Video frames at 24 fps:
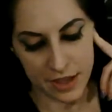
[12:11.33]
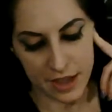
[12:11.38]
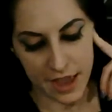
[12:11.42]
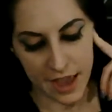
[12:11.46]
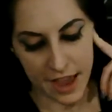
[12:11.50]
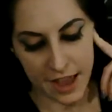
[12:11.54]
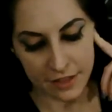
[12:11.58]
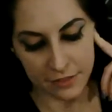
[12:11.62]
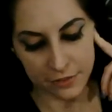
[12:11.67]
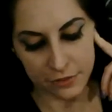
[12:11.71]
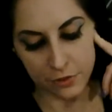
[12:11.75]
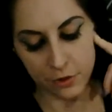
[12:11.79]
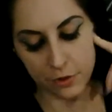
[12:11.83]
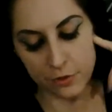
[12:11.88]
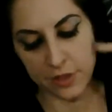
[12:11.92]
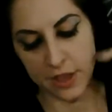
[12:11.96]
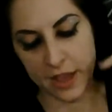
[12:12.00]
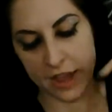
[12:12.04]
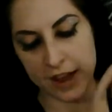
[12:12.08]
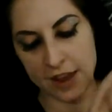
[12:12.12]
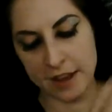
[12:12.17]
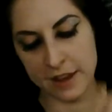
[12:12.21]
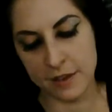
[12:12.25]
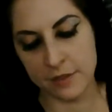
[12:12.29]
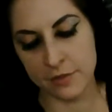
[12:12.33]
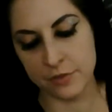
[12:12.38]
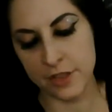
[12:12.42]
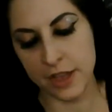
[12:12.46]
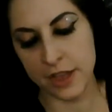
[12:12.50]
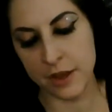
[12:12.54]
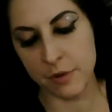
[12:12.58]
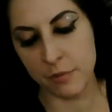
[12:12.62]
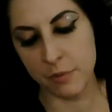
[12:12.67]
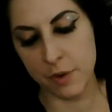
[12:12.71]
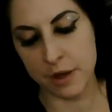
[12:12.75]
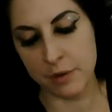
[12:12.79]
And so they
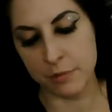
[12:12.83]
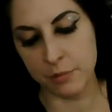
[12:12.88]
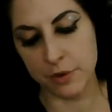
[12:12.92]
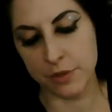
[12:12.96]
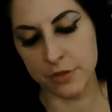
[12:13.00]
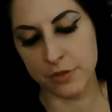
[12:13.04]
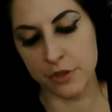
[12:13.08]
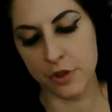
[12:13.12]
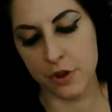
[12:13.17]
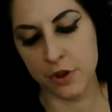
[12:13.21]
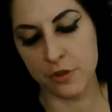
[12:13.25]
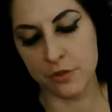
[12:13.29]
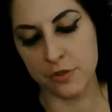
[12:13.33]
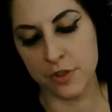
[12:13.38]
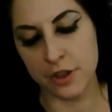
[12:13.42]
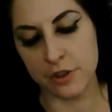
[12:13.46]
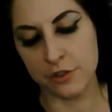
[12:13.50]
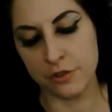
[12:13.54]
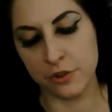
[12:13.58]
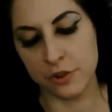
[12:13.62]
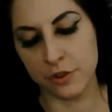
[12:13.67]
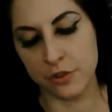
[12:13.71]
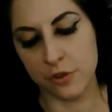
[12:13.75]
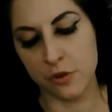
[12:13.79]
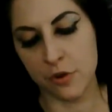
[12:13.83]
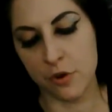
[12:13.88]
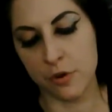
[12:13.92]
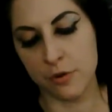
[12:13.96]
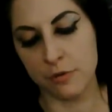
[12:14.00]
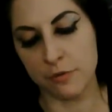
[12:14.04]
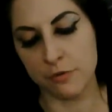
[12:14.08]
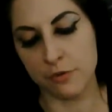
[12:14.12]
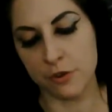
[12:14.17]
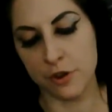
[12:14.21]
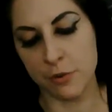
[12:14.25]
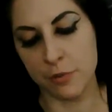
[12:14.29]
took their own
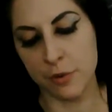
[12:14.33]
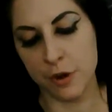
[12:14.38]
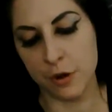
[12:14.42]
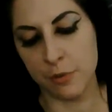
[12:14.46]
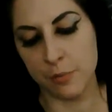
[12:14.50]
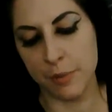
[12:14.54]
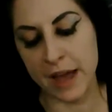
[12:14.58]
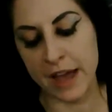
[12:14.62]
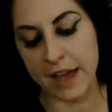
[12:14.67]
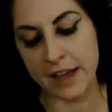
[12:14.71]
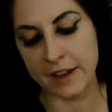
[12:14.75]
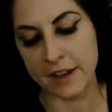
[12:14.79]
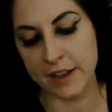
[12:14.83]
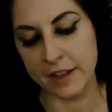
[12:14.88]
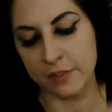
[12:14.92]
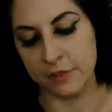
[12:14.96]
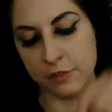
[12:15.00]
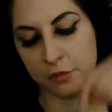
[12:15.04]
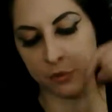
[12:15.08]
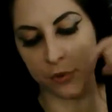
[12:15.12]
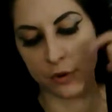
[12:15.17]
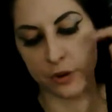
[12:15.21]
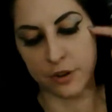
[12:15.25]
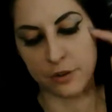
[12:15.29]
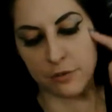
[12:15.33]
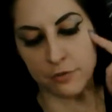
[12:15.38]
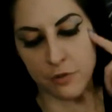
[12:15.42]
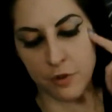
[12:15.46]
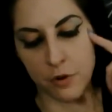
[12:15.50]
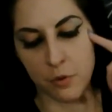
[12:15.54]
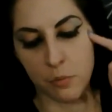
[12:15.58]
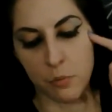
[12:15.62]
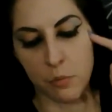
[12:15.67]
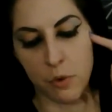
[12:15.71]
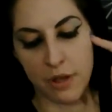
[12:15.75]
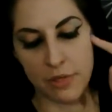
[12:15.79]
free will back and sort of
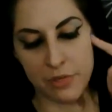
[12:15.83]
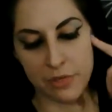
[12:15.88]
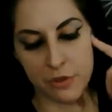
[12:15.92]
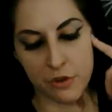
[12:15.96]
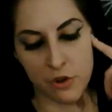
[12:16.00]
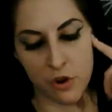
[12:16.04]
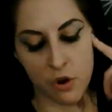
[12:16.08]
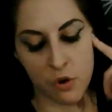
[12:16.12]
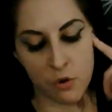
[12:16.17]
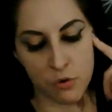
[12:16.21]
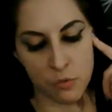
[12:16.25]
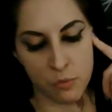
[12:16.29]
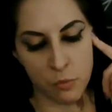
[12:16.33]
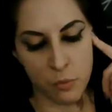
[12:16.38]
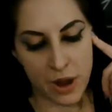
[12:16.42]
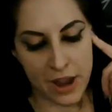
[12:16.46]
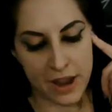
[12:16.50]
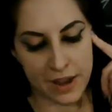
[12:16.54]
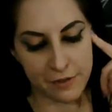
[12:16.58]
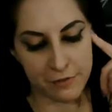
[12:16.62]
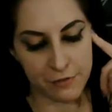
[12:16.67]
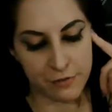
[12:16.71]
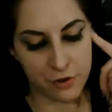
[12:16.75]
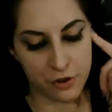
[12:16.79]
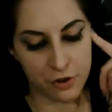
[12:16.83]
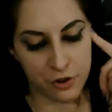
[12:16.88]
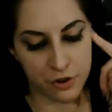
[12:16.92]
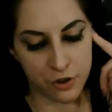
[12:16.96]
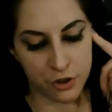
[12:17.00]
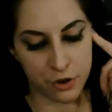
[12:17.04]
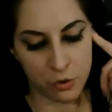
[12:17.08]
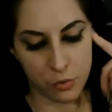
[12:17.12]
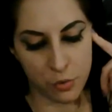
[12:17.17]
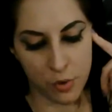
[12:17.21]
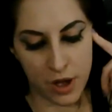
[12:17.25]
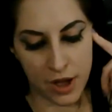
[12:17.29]
went their own way for a
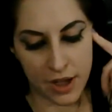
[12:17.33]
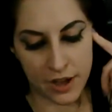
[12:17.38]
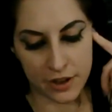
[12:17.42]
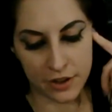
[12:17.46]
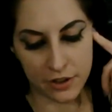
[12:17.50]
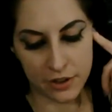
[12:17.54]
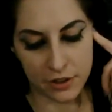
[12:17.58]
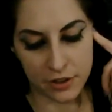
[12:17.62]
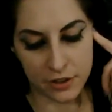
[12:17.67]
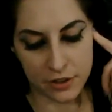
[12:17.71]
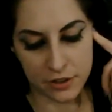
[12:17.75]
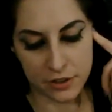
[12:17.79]
little while.